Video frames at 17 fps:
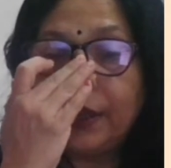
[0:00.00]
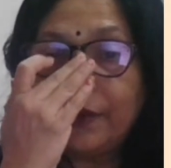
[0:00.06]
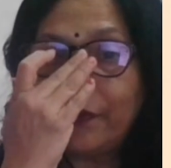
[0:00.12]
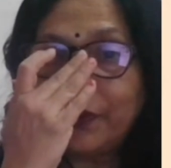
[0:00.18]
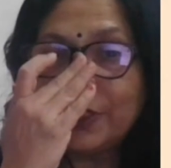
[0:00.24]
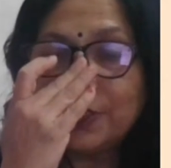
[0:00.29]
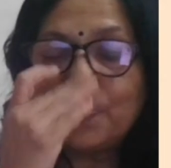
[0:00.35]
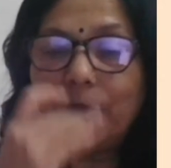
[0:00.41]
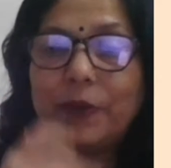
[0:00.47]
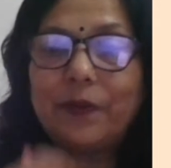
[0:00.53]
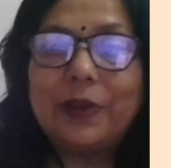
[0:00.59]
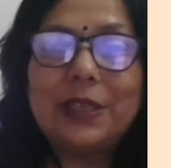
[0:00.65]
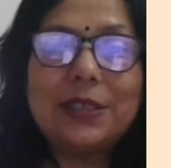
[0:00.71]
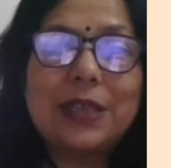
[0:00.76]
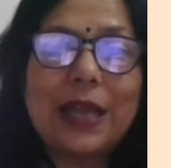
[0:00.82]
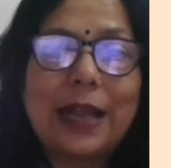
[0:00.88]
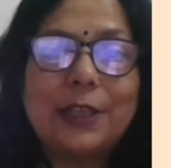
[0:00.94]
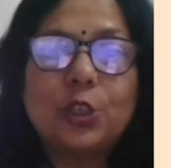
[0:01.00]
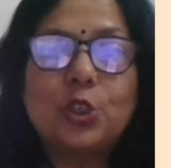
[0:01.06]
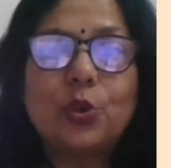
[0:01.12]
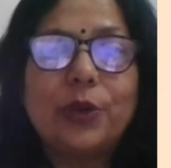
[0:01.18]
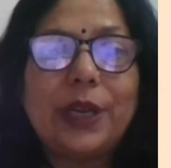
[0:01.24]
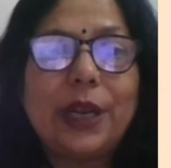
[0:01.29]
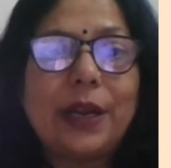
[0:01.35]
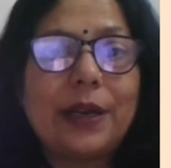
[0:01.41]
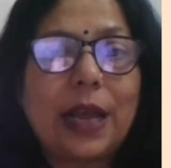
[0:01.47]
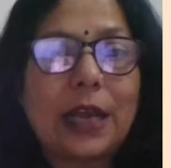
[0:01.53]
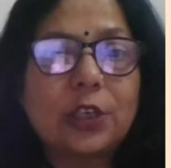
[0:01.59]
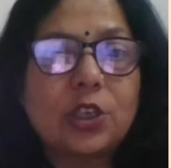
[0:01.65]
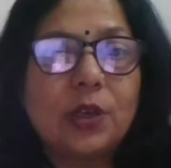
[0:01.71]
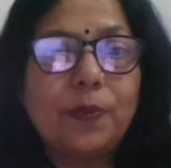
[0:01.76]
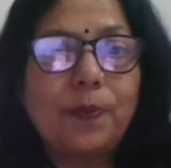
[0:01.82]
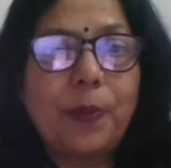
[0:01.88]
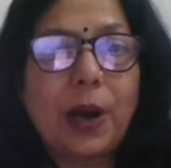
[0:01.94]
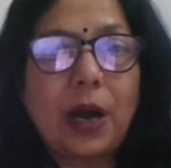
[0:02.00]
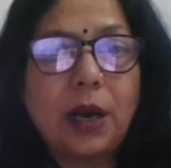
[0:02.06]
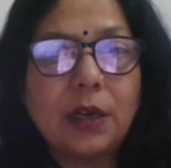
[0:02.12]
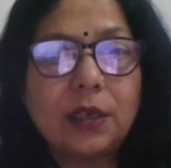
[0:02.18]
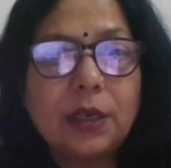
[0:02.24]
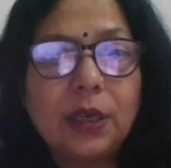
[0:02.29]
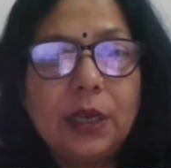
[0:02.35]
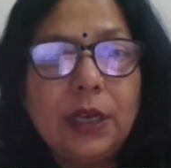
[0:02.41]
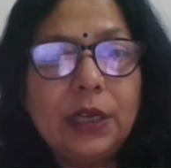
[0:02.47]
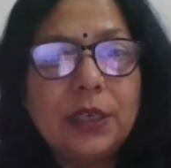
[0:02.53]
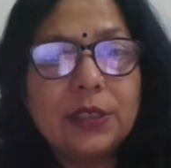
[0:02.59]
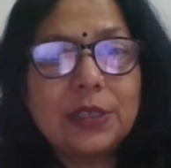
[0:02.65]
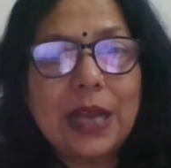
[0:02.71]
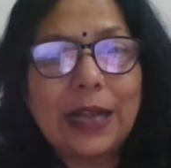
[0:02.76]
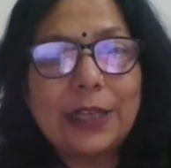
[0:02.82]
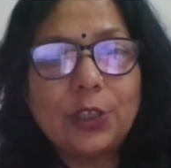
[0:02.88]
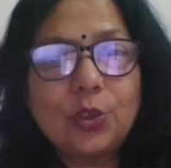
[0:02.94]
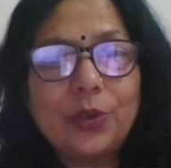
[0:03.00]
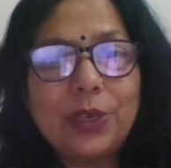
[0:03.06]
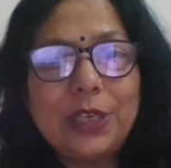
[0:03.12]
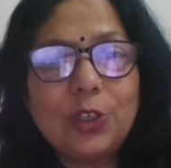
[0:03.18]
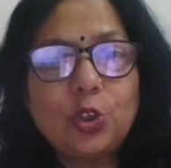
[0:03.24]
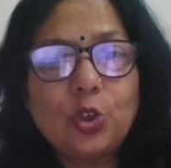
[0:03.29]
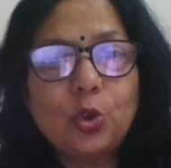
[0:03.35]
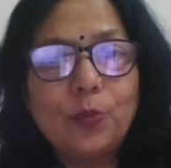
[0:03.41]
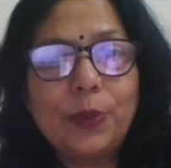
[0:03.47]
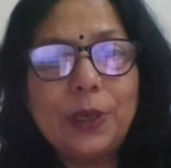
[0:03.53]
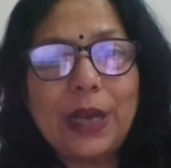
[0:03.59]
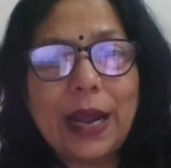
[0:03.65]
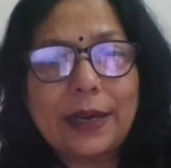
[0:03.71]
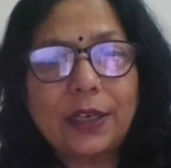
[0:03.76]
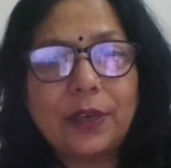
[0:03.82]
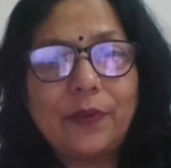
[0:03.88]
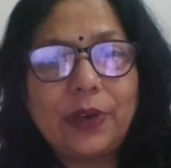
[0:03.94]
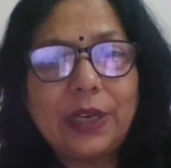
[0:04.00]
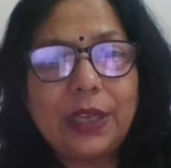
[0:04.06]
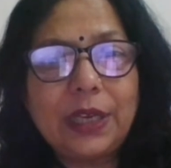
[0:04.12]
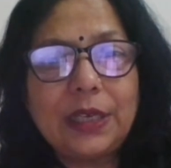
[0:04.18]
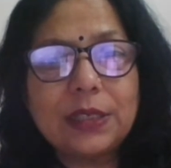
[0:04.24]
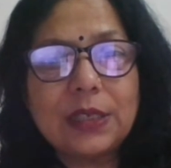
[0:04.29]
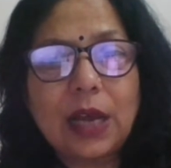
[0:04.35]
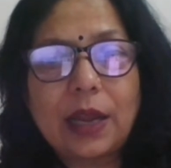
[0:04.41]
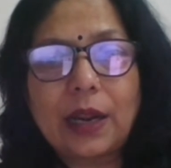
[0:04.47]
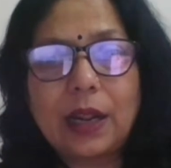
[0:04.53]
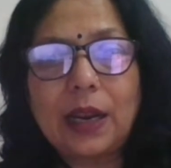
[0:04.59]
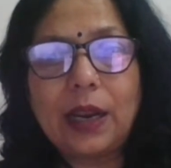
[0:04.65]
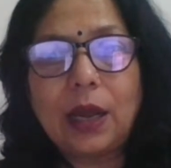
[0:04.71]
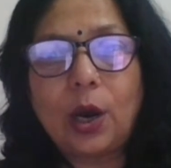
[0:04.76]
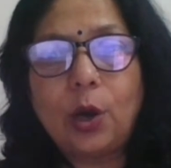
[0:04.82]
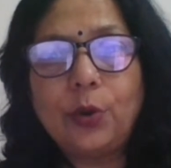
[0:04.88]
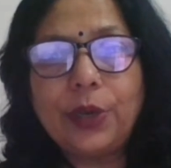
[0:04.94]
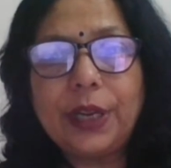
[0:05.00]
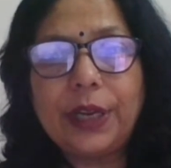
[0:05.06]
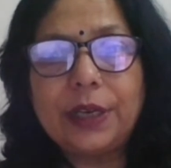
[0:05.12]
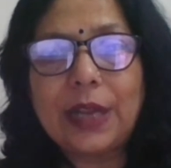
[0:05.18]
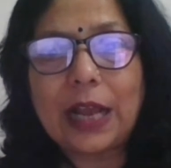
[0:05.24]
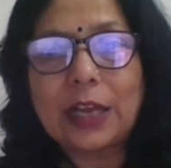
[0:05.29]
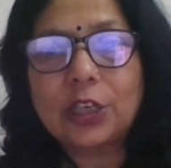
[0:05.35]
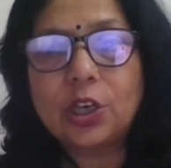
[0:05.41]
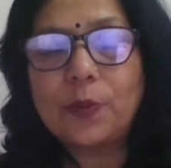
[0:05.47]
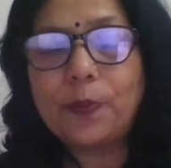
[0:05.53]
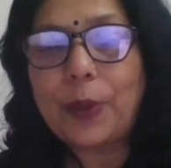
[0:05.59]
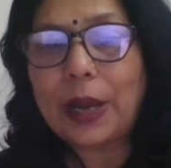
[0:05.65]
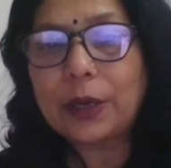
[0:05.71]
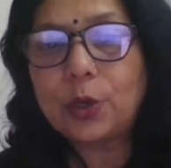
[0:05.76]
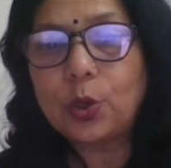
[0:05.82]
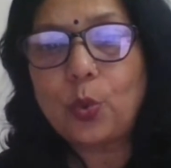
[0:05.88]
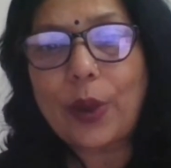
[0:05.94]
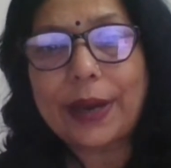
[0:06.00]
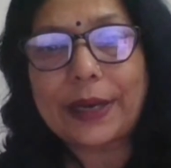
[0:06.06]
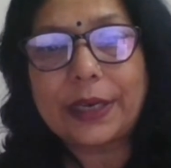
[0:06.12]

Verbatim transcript: Difference between sanctuary and national park. Sanctuaries, human activities are allowed. In national park, no